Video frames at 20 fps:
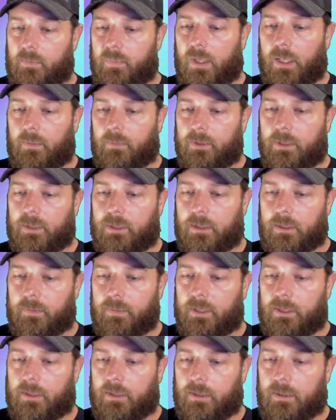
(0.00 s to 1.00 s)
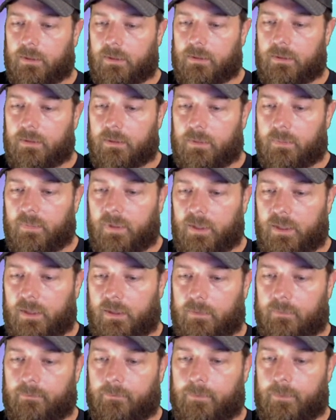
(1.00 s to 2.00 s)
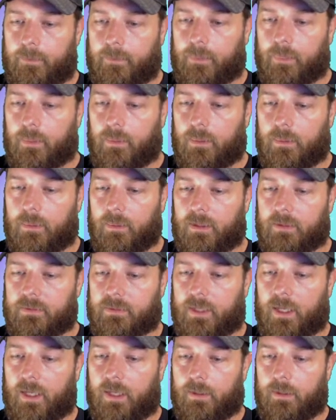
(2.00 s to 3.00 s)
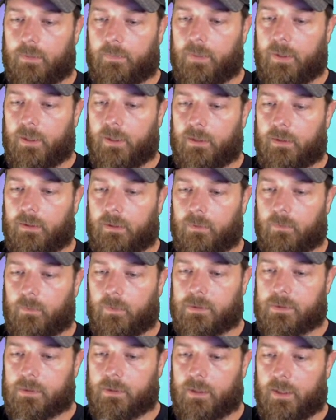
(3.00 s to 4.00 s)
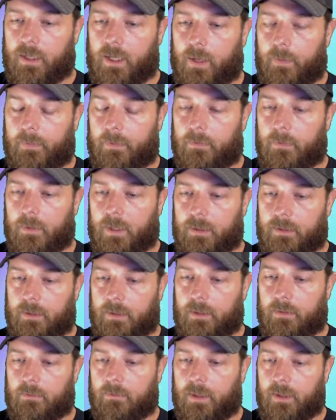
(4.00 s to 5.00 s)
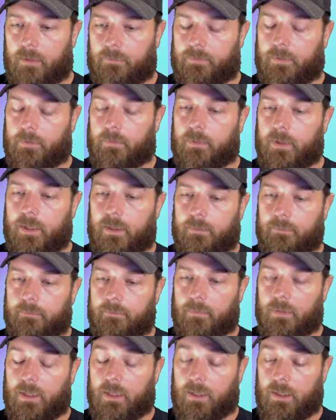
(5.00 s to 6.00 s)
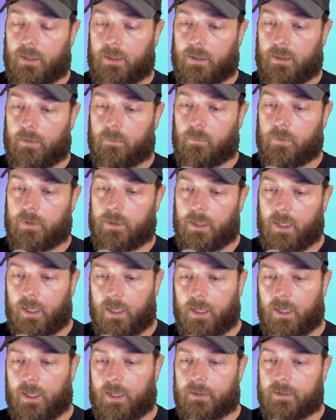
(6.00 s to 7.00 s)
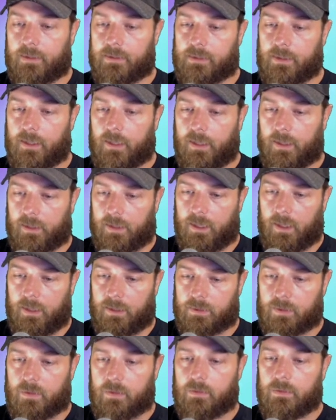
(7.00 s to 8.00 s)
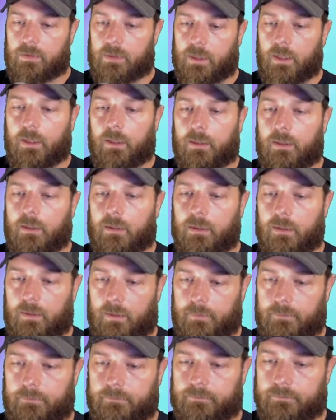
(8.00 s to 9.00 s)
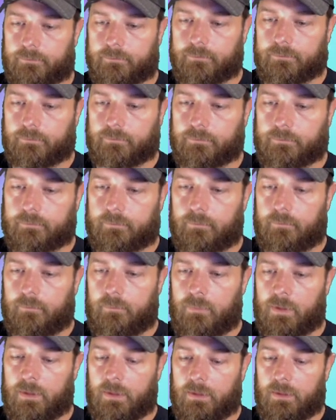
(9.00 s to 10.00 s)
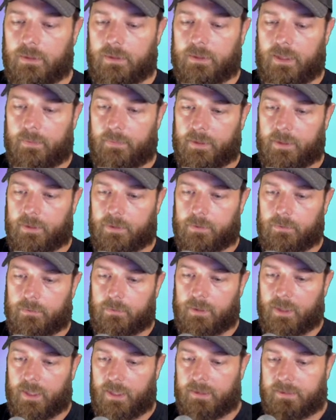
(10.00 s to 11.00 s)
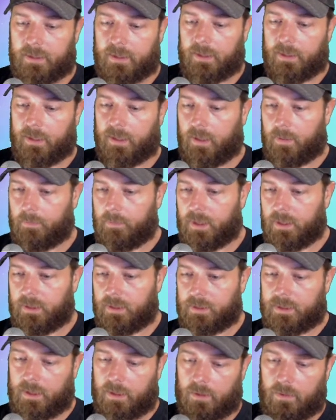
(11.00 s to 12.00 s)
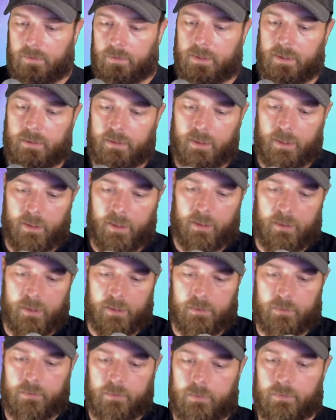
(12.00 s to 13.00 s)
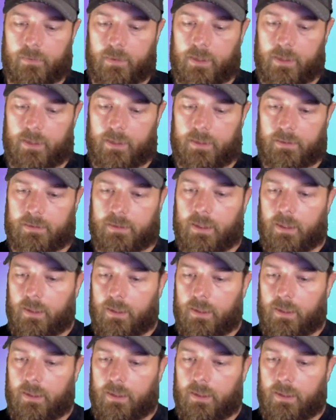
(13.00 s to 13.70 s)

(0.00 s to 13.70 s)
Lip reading: probably a little bit longer than a minute. That's kind of dependent on what's going to happen right there, right off the rip. And when the AI does that, it kind of screws it all up. And look at that, my Nicole got taken out, but the tower will take that out in like 2 or 3 hits.